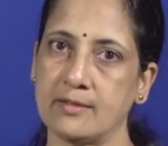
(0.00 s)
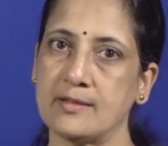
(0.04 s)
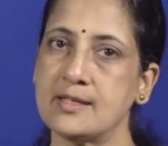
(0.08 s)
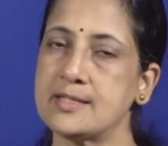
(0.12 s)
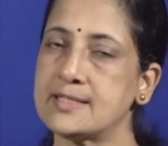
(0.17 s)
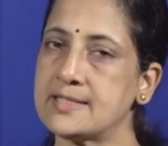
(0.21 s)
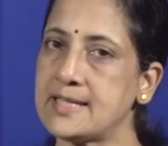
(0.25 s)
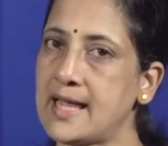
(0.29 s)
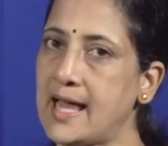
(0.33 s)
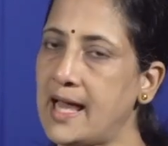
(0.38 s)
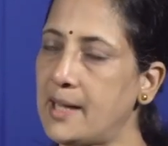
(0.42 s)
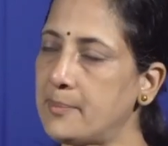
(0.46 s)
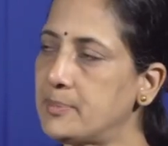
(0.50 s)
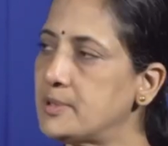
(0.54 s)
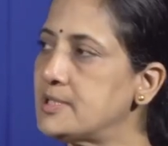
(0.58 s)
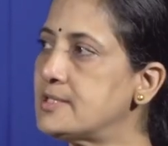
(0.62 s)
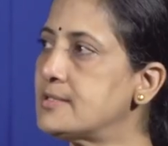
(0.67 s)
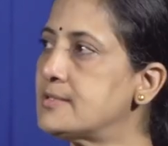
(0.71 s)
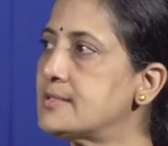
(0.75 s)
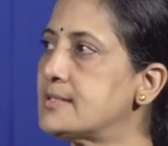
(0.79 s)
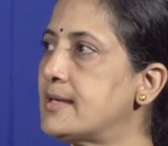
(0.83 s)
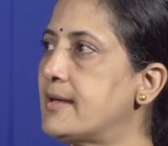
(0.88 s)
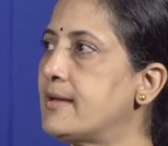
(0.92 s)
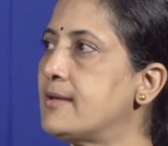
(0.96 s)
This
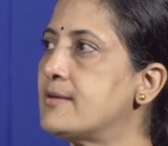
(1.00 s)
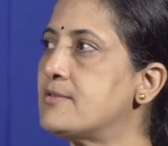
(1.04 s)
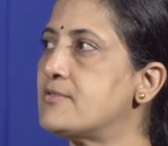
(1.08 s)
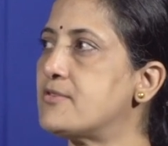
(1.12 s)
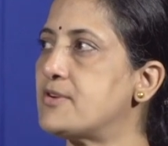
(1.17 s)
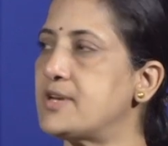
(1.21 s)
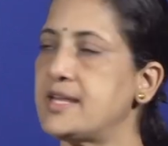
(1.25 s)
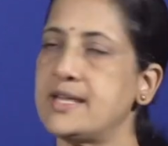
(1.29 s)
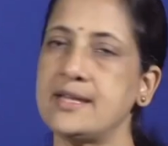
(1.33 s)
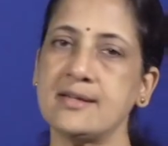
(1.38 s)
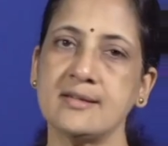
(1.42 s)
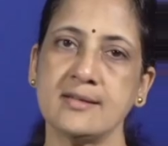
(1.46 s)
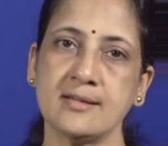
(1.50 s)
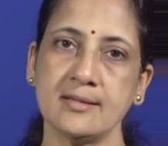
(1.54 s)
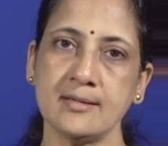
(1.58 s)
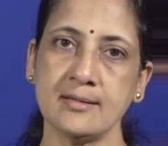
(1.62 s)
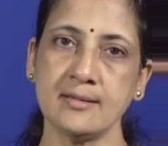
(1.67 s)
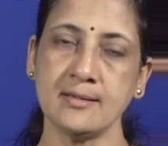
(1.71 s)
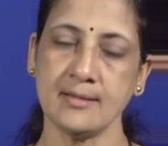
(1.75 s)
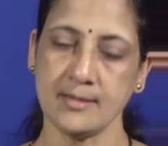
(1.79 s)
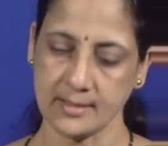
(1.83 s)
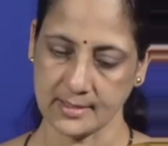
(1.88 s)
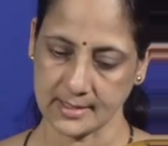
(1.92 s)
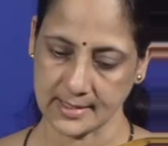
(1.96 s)
happens in
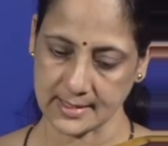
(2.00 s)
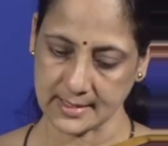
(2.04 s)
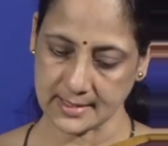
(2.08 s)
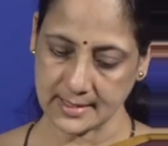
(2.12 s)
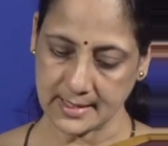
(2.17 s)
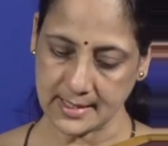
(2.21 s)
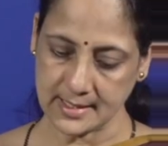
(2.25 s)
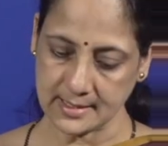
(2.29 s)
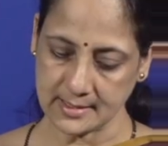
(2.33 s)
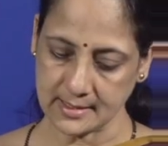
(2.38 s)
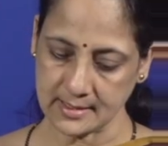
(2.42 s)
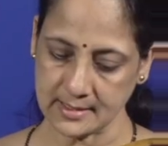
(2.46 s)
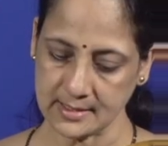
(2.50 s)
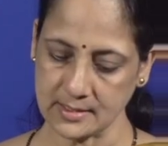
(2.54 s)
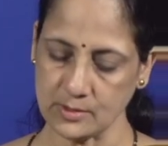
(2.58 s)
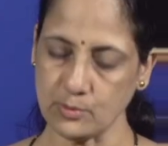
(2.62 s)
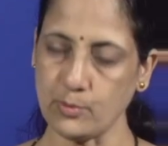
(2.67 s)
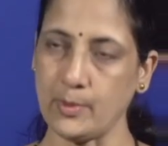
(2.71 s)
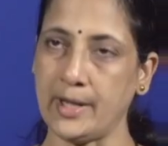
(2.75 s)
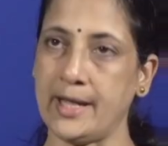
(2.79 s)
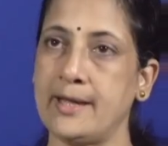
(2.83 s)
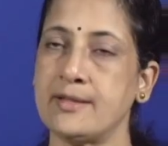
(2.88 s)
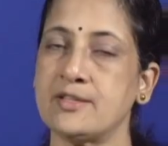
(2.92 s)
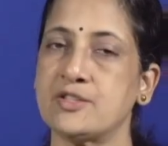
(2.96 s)
renal diseases
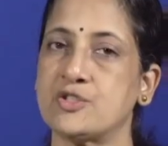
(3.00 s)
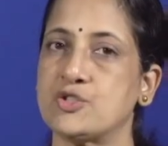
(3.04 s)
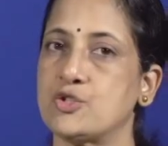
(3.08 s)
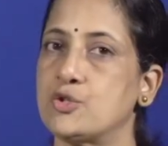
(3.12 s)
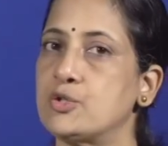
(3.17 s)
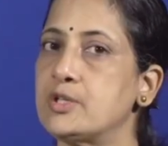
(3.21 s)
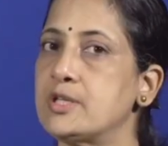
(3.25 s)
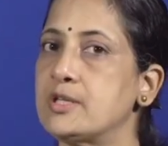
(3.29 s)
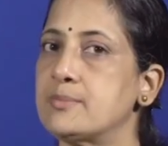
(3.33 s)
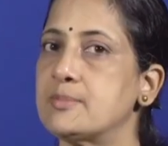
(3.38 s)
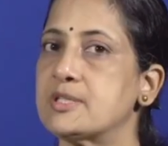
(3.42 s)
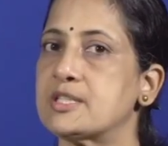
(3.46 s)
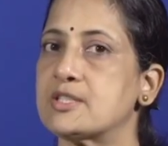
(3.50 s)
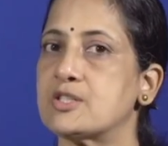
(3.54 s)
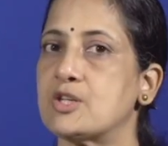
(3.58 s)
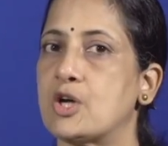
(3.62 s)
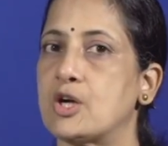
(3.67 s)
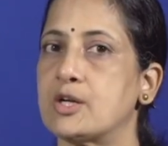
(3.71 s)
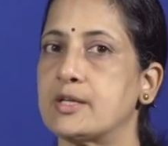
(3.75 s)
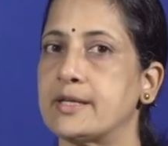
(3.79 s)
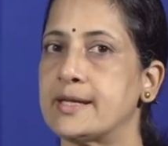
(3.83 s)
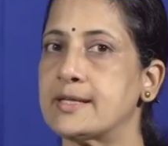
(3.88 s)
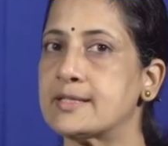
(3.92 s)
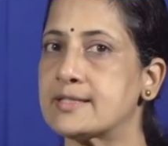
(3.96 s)
where sodium is
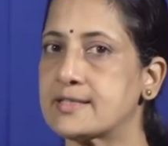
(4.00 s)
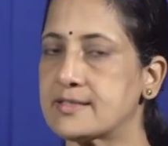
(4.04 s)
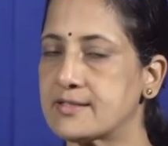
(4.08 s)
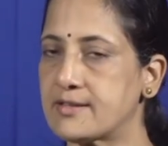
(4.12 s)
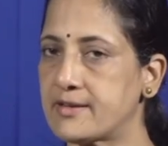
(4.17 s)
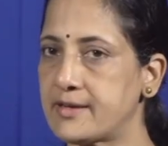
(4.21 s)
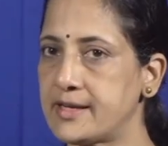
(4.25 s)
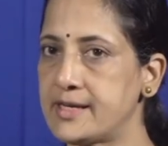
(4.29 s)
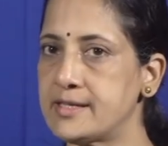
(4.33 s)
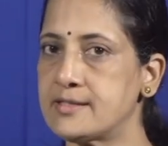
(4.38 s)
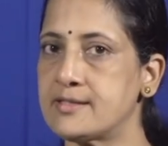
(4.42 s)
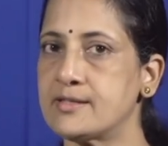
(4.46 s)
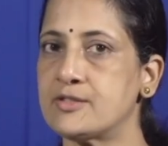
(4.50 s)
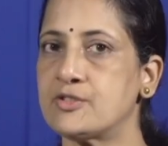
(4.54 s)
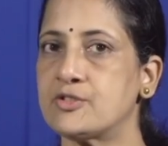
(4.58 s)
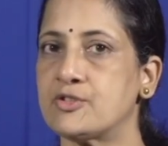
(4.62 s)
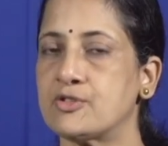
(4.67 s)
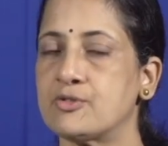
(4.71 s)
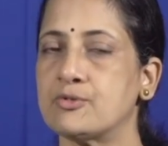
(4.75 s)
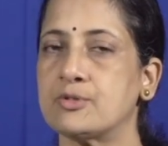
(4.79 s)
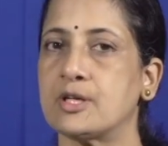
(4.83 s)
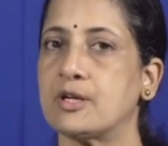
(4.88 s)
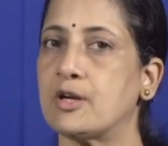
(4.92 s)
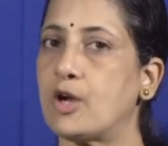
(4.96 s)
not excreted
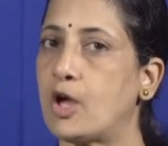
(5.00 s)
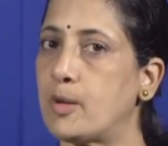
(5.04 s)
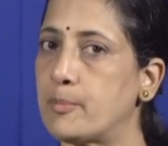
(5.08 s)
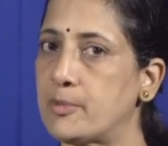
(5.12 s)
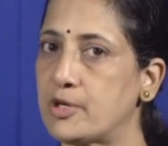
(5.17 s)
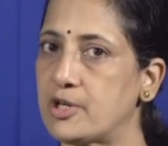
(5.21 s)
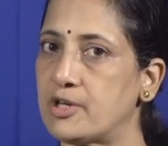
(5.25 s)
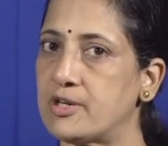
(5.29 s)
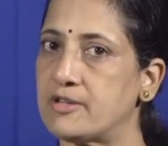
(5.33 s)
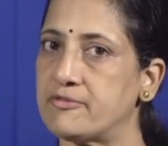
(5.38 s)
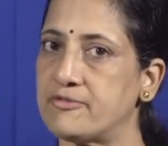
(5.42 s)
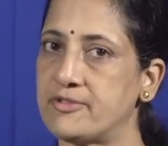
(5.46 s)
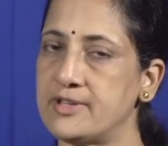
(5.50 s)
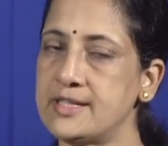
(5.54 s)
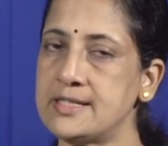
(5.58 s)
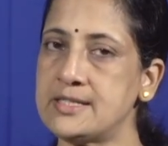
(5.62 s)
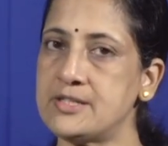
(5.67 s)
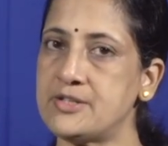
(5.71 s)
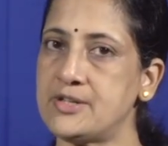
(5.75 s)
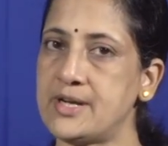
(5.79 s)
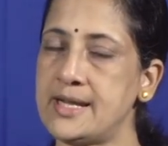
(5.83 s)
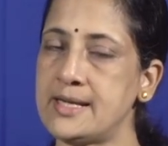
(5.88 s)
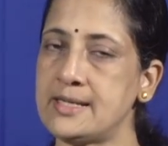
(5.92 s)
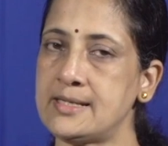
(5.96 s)
through the glomerular
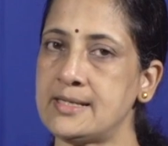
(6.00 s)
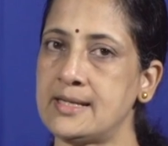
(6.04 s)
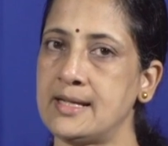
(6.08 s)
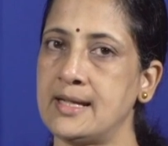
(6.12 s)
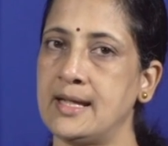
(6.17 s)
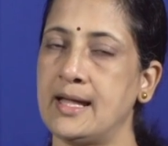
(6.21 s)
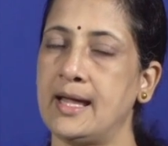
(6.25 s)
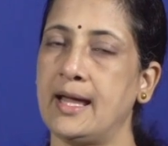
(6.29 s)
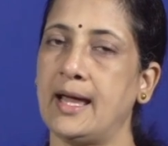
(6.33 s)
filtrate